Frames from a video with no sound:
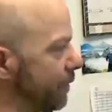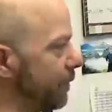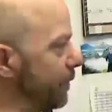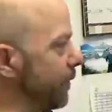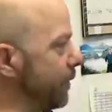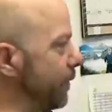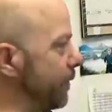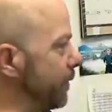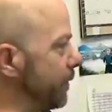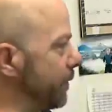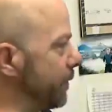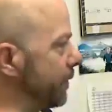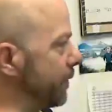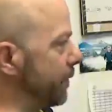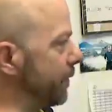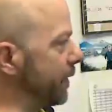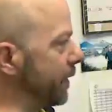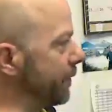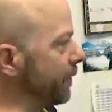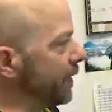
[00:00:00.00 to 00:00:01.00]

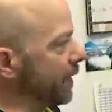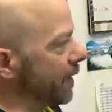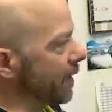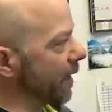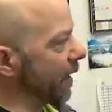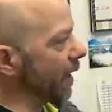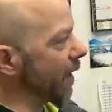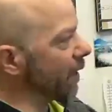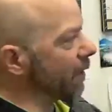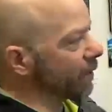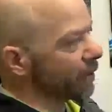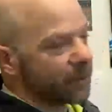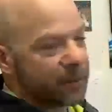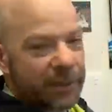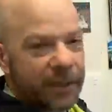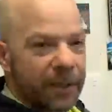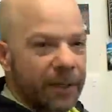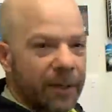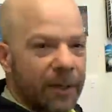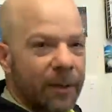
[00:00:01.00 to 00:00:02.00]
fifty
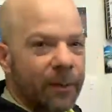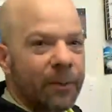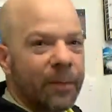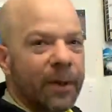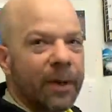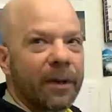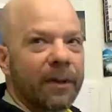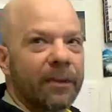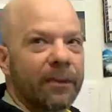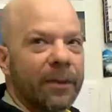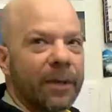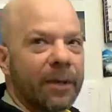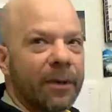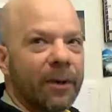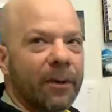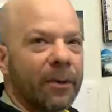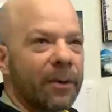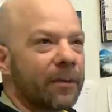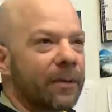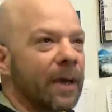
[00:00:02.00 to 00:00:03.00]
collars here, but we
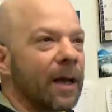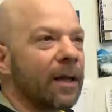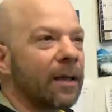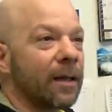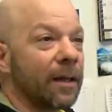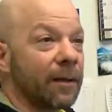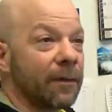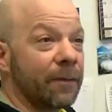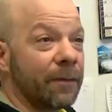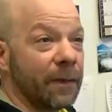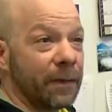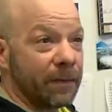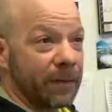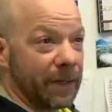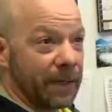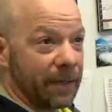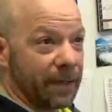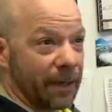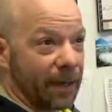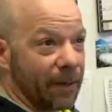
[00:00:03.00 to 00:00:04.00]
know we've got like
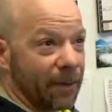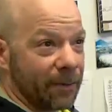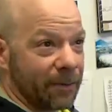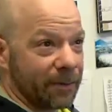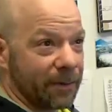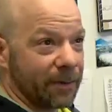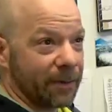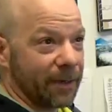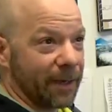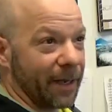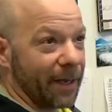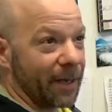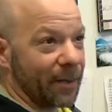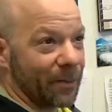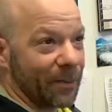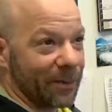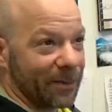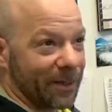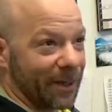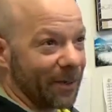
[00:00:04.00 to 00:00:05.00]
fifty thousand
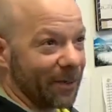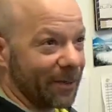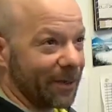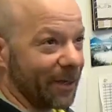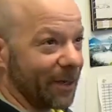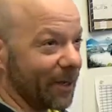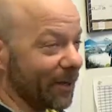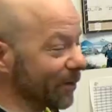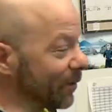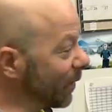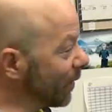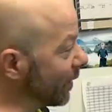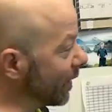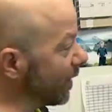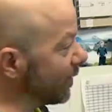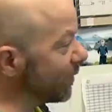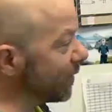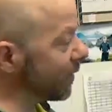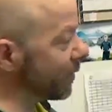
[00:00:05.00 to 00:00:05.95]
animals out there, so it gives